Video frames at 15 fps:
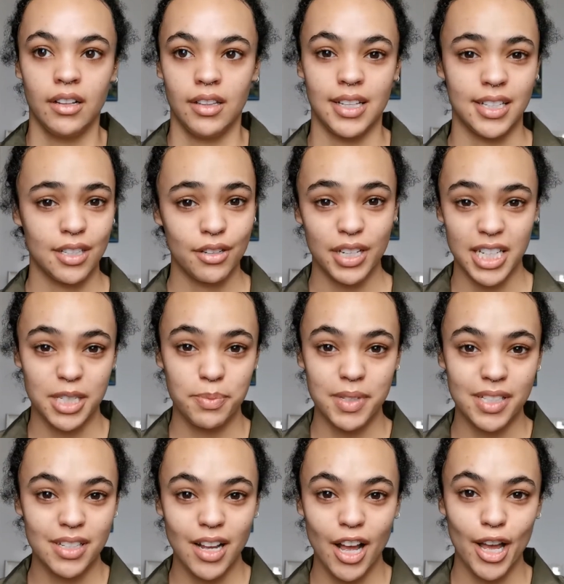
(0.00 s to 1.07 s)
this
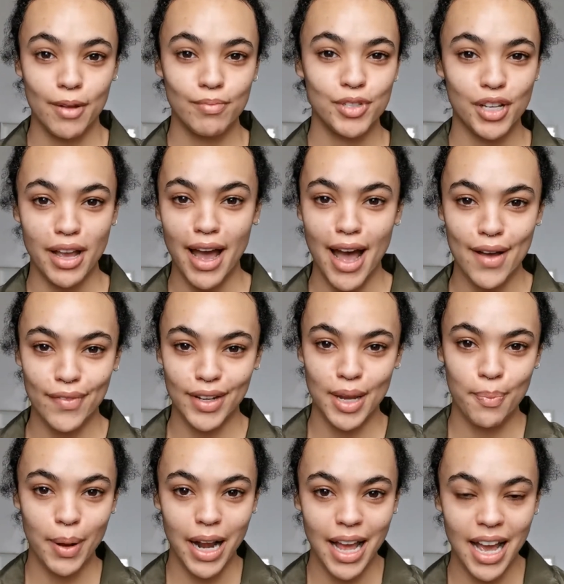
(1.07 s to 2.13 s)
Christmas time? Do you have
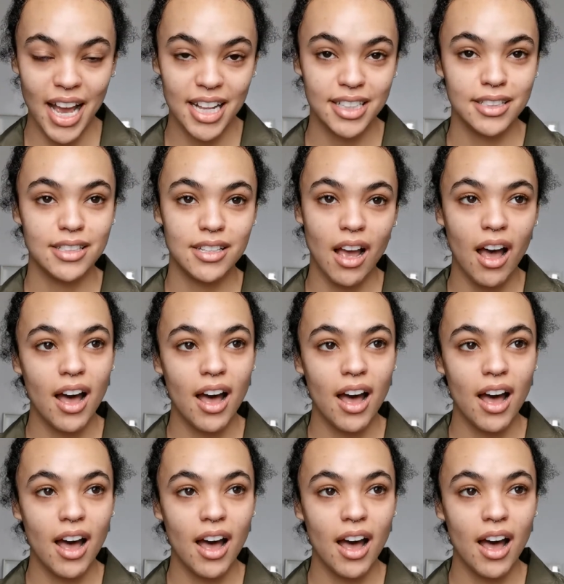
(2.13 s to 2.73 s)
any plans?